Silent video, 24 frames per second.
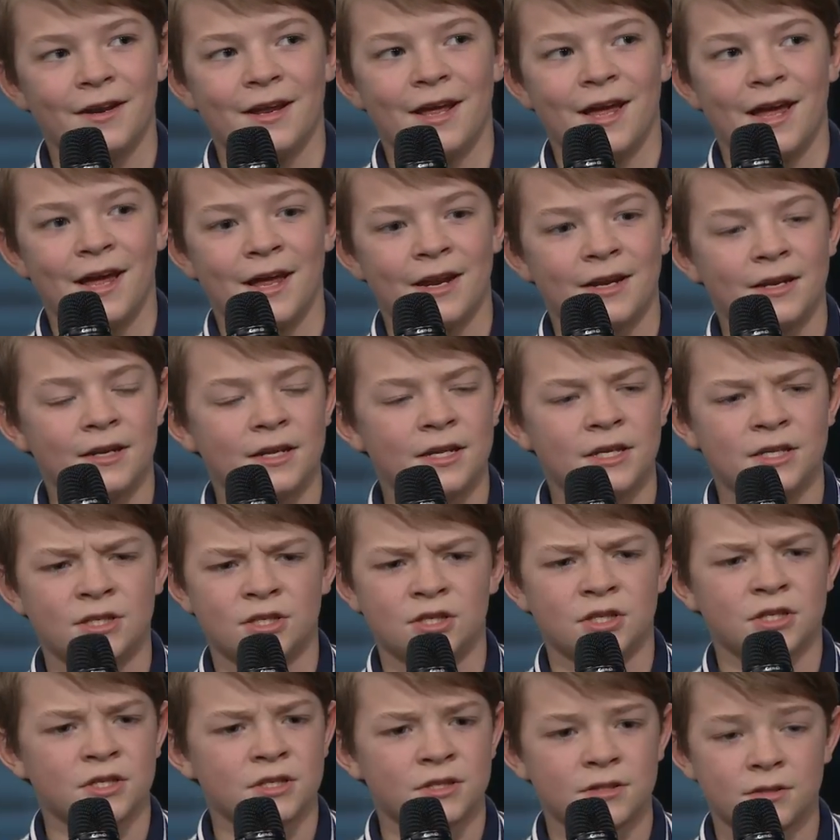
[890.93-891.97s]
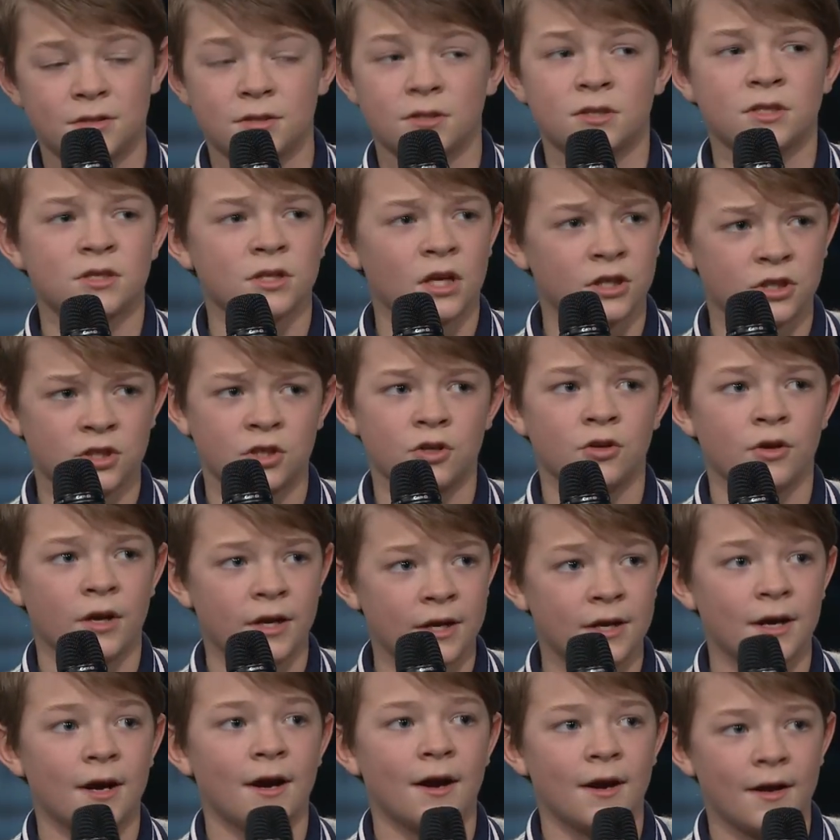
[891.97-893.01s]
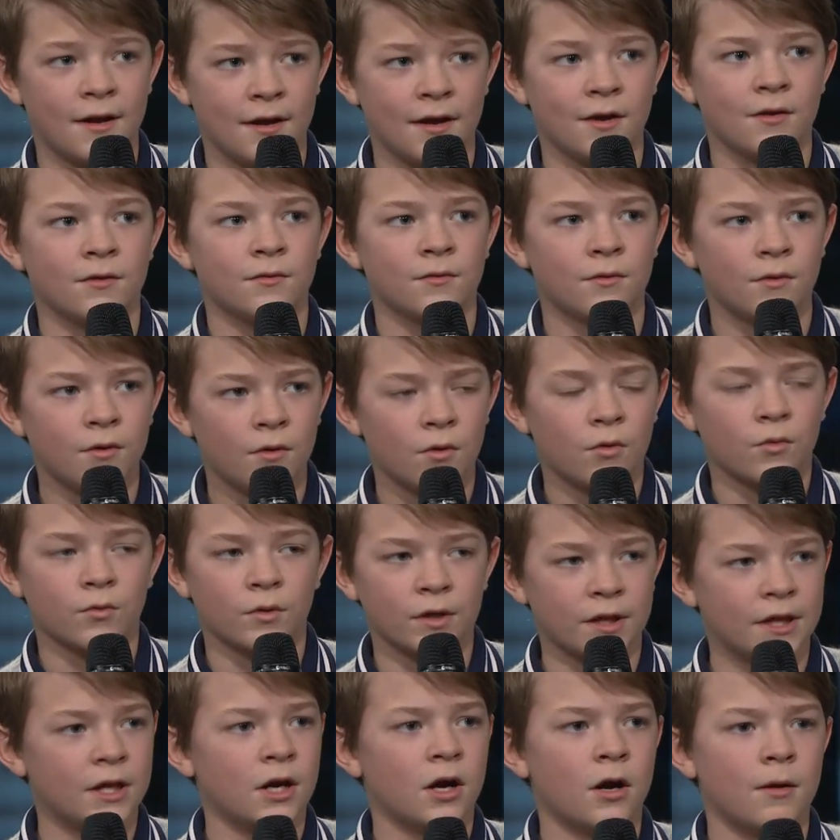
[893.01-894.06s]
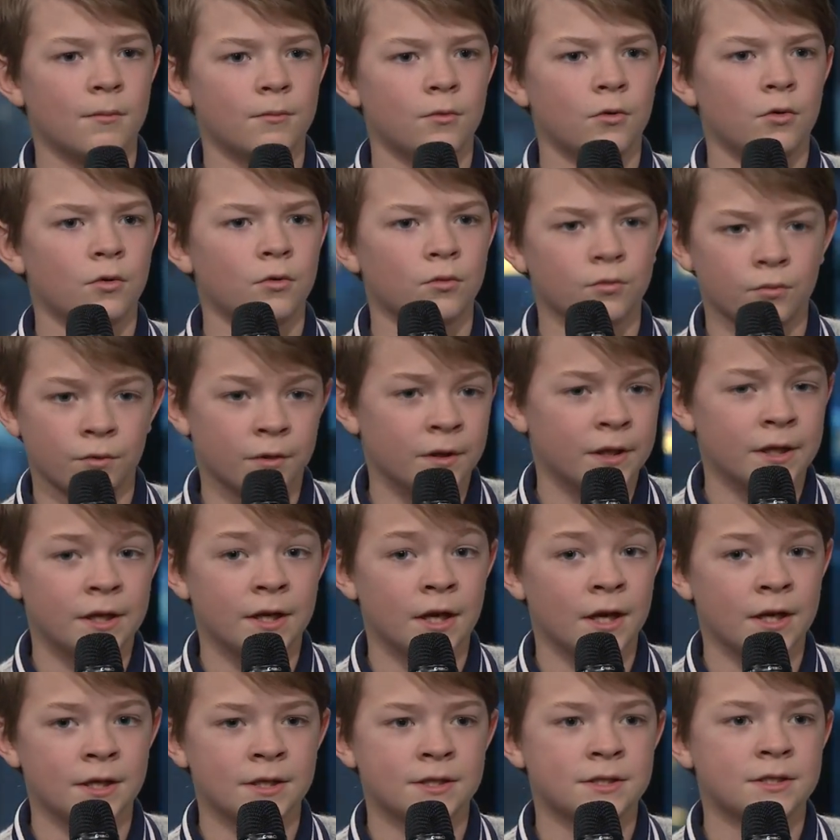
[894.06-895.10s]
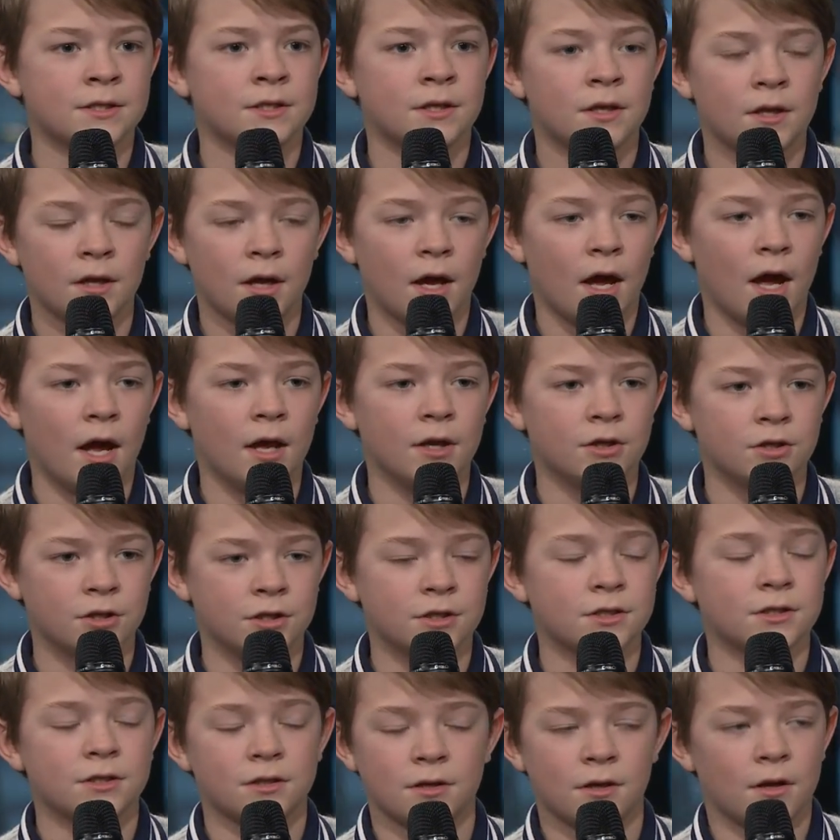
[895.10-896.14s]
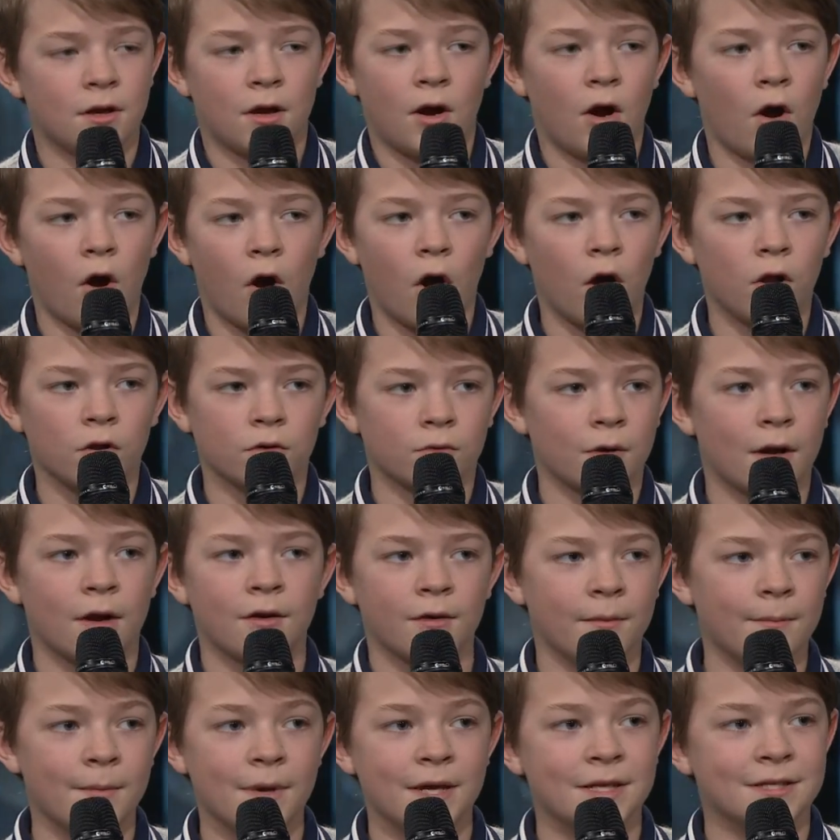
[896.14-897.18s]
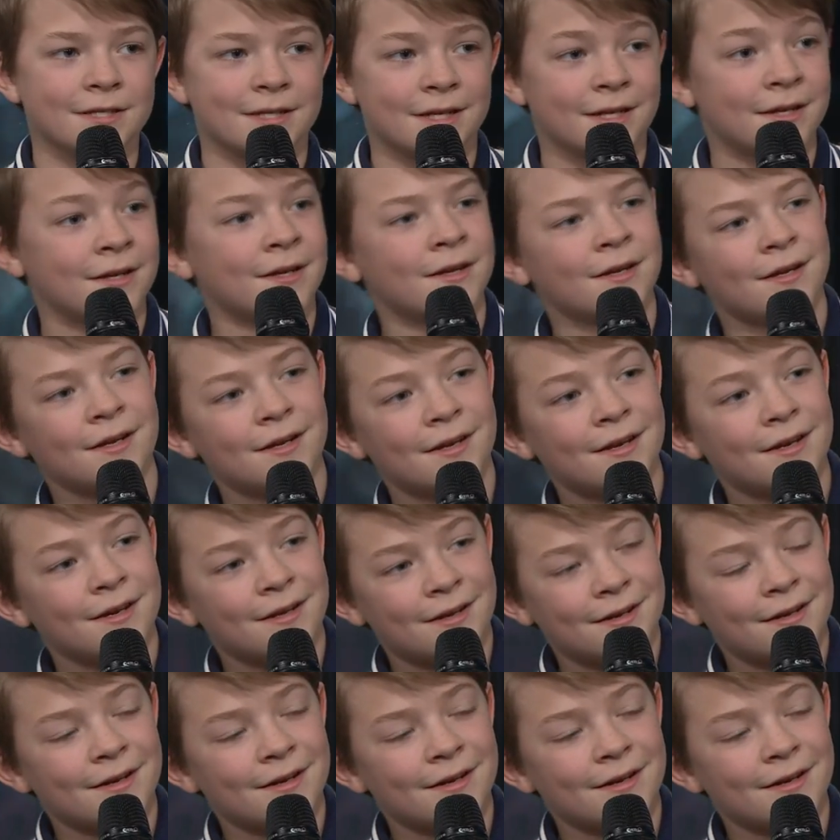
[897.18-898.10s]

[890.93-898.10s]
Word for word: And he's just such a great guy and really humble, really nice, and just all around amazing. Yeah.